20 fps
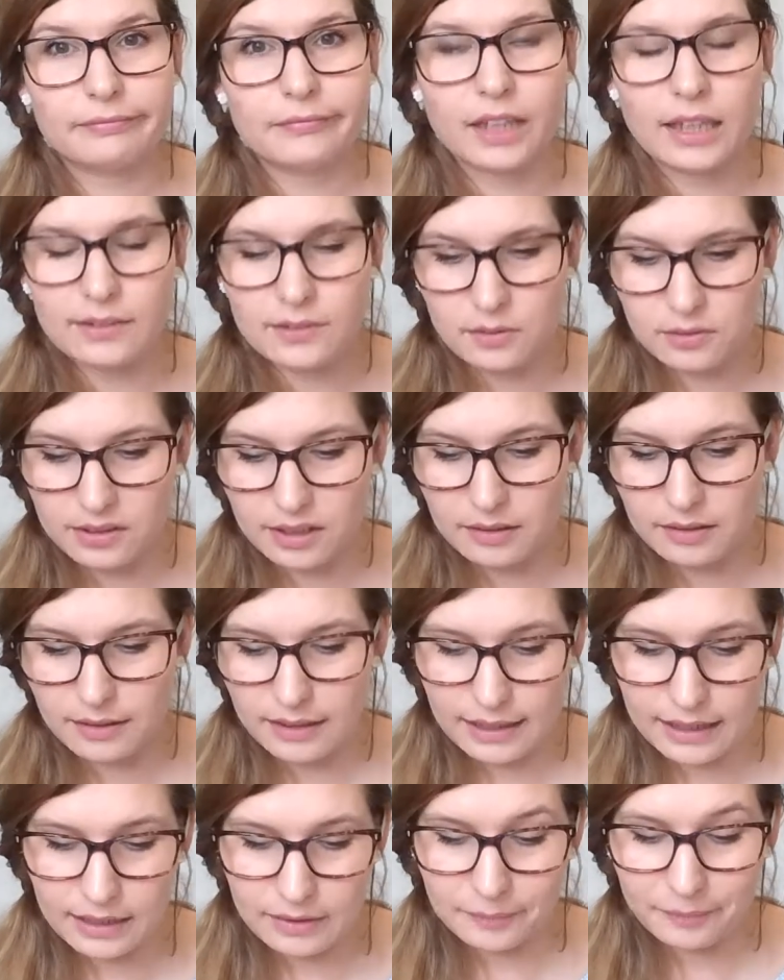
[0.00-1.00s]
It's all done.
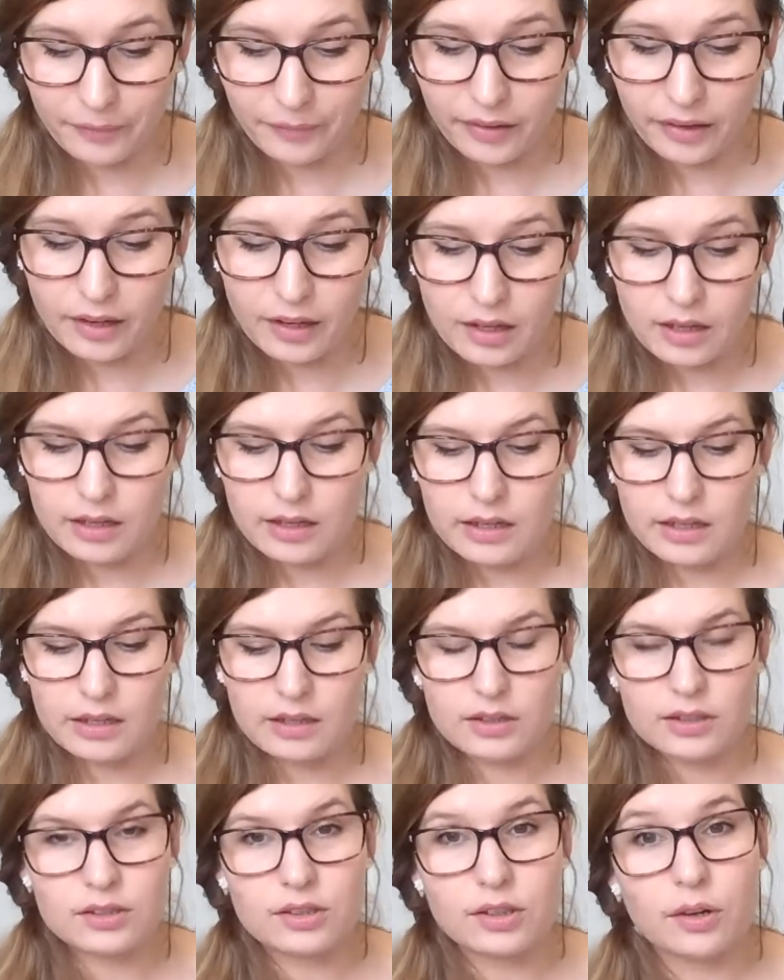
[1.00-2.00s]
Anyway.
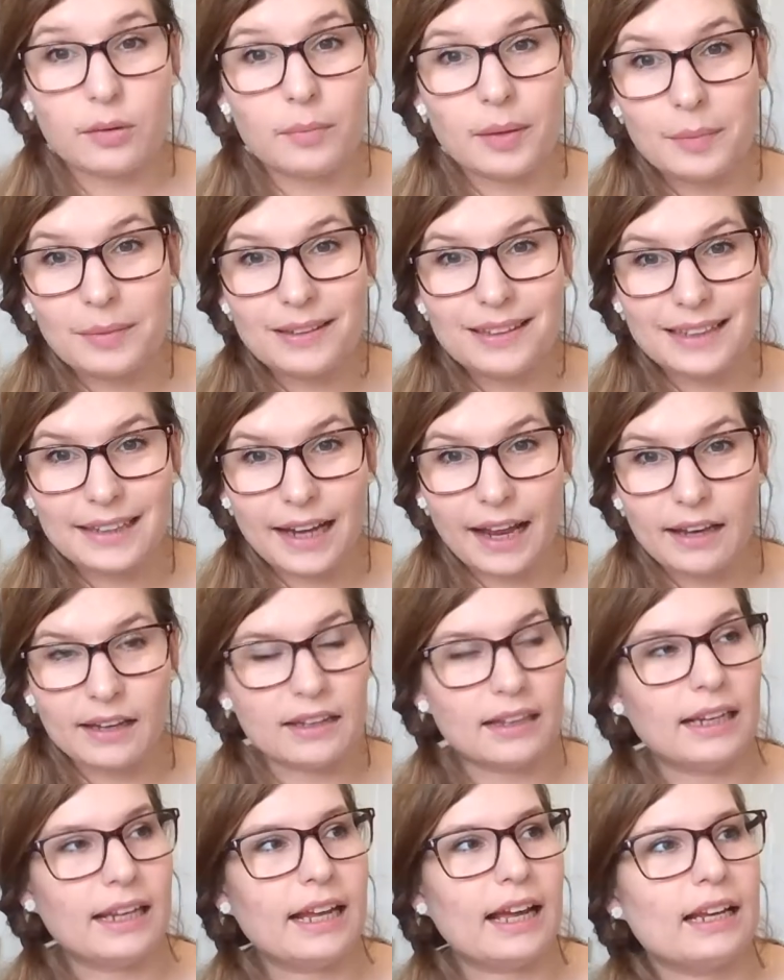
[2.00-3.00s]
So people need
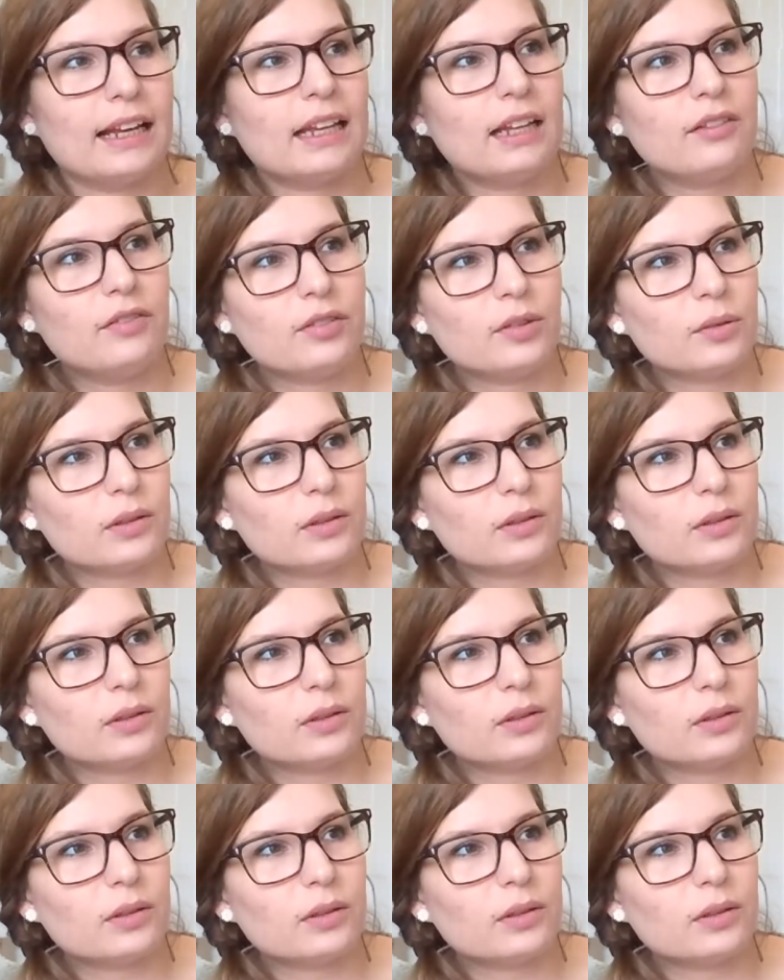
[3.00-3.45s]
Calendly. And if you